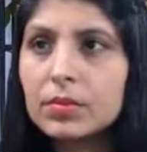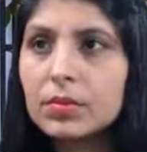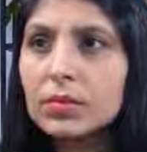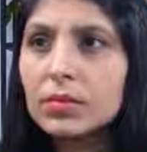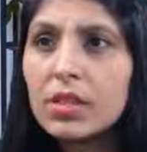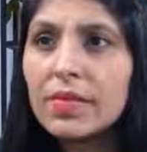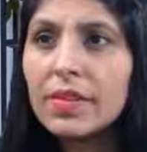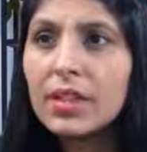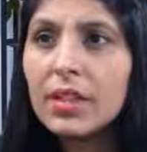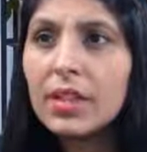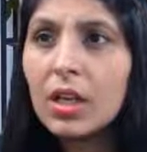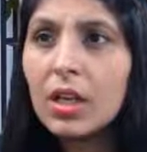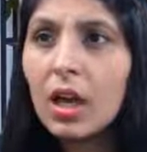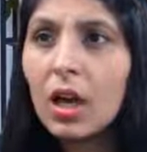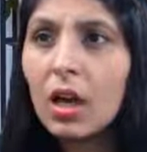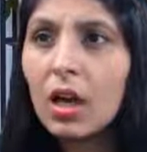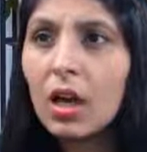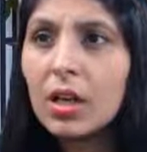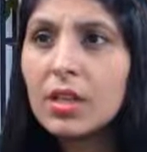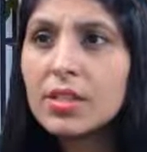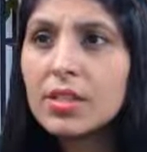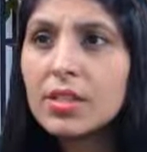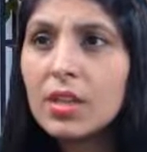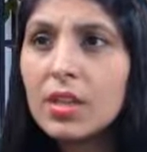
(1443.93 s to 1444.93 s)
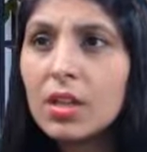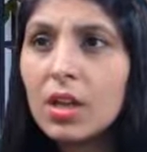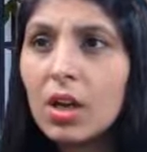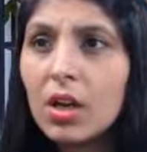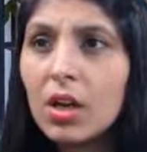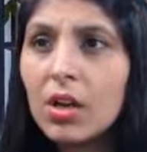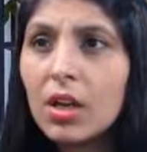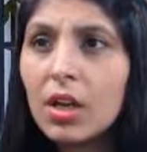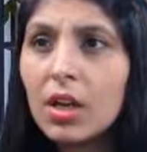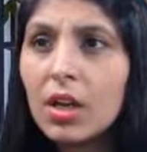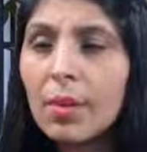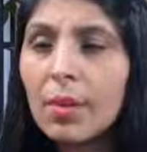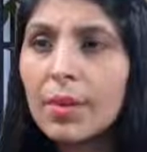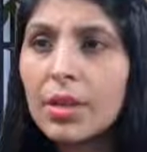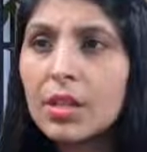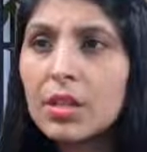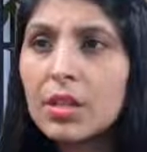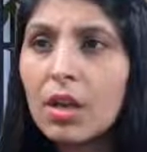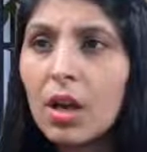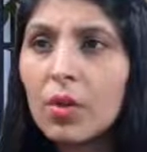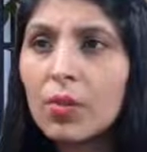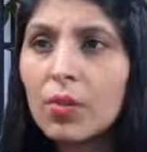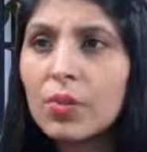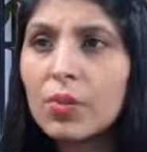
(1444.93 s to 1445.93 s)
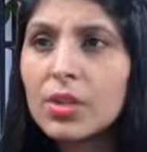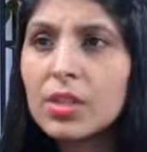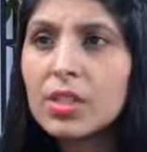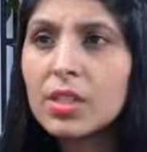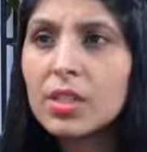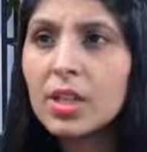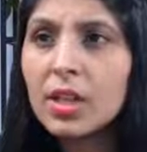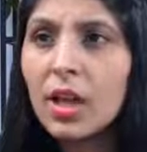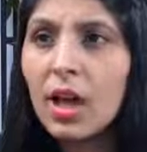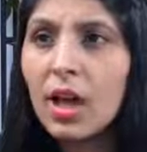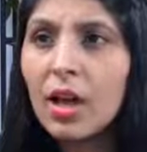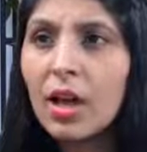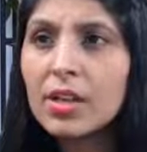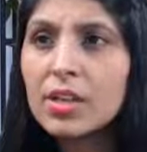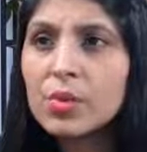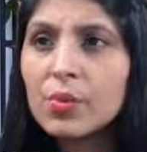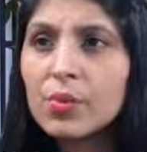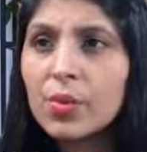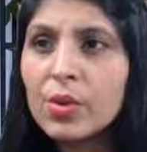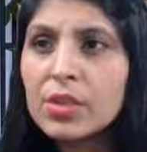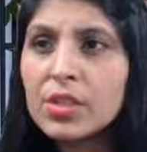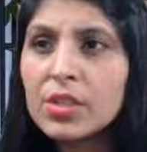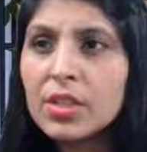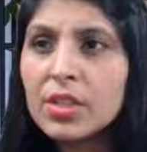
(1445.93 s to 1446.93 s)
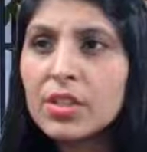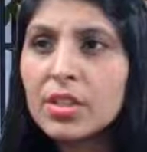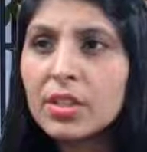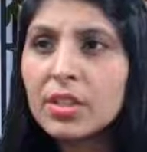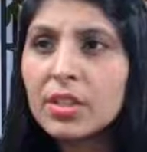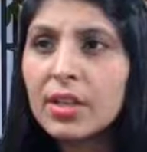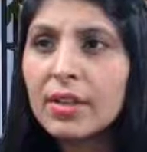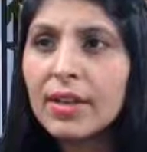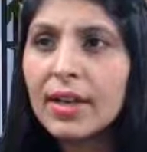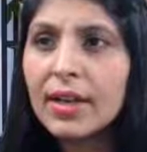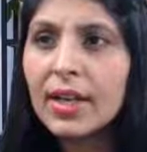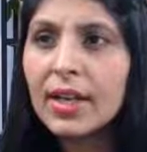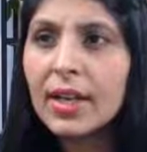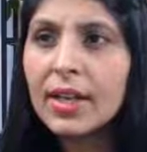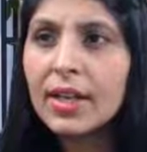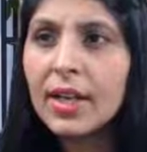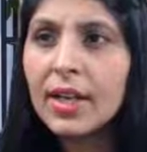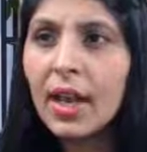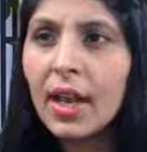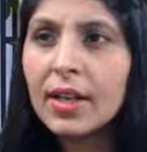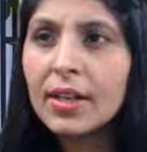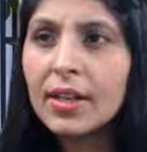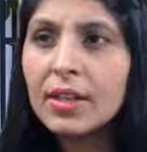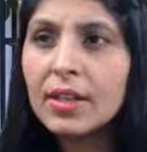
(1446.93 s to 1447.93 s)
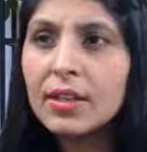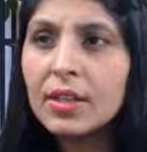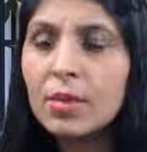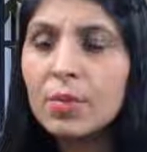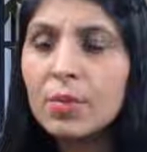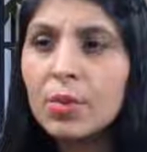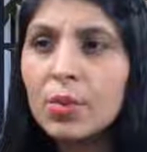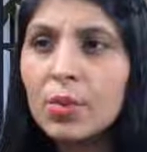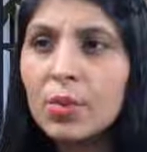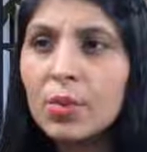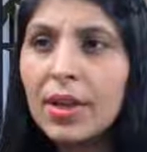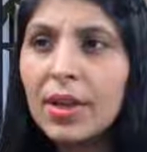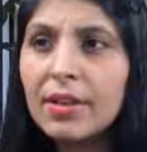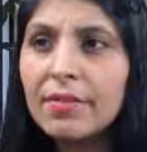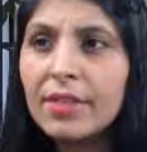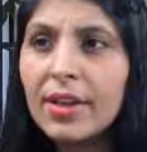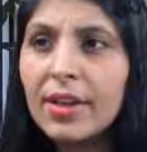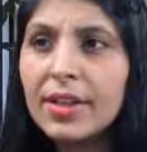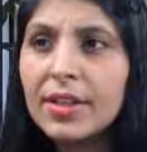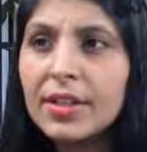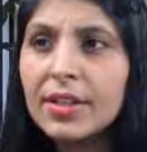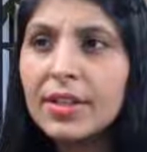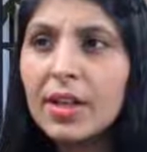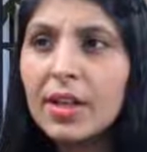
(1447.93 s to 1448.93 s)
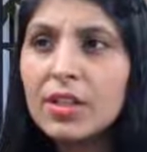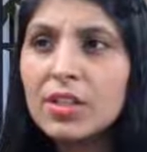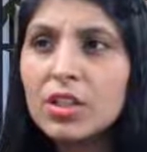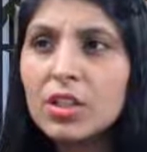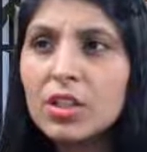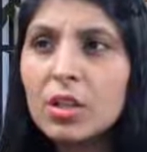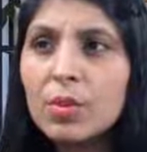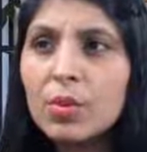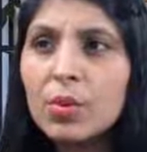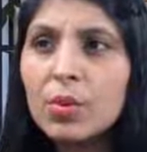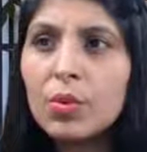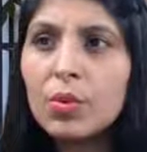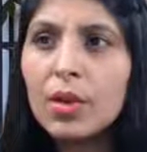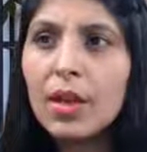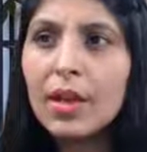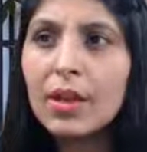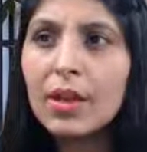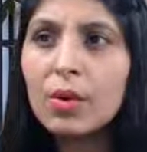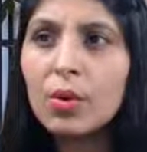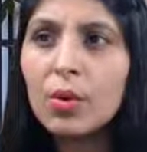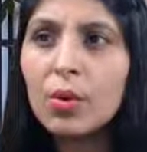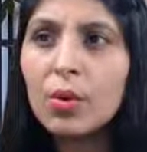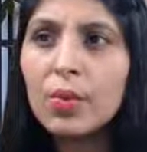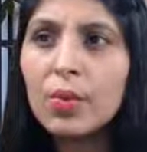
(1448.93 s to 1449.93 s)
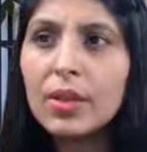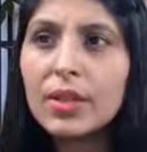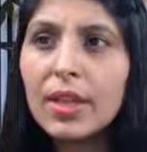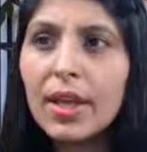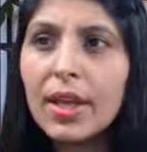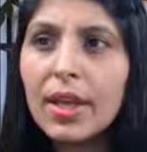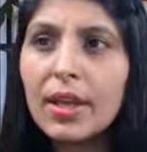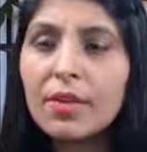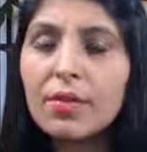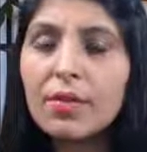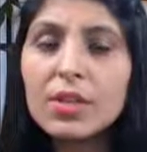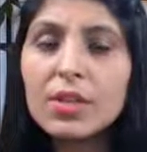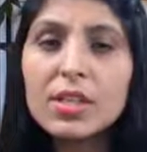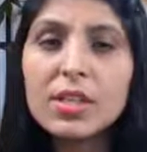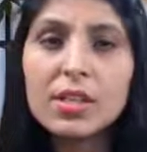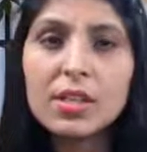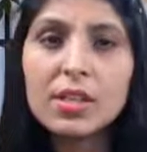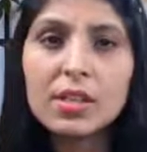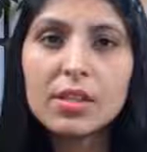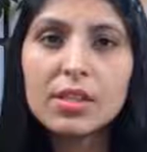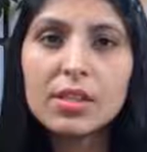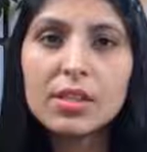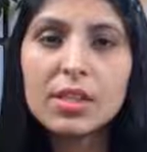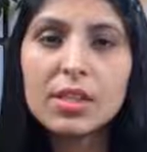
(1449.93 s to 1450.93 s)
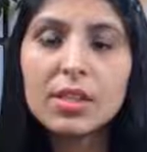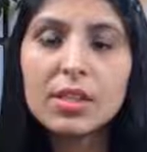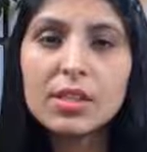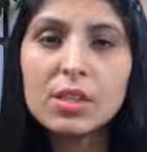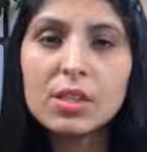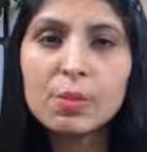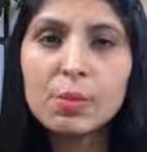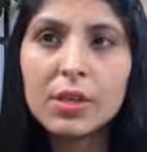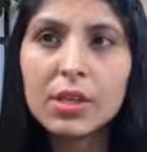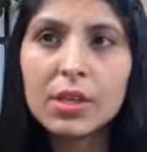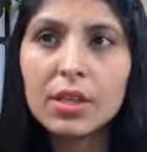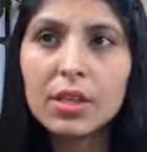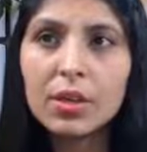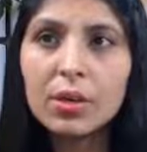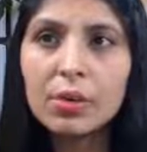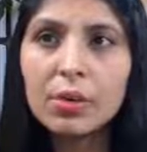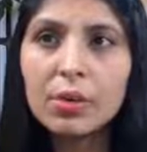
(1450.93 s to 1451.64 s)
Even the cars are coming downwards, the car is first touching the red line and then the blue line. When it touched the blue line, over there we see the speed.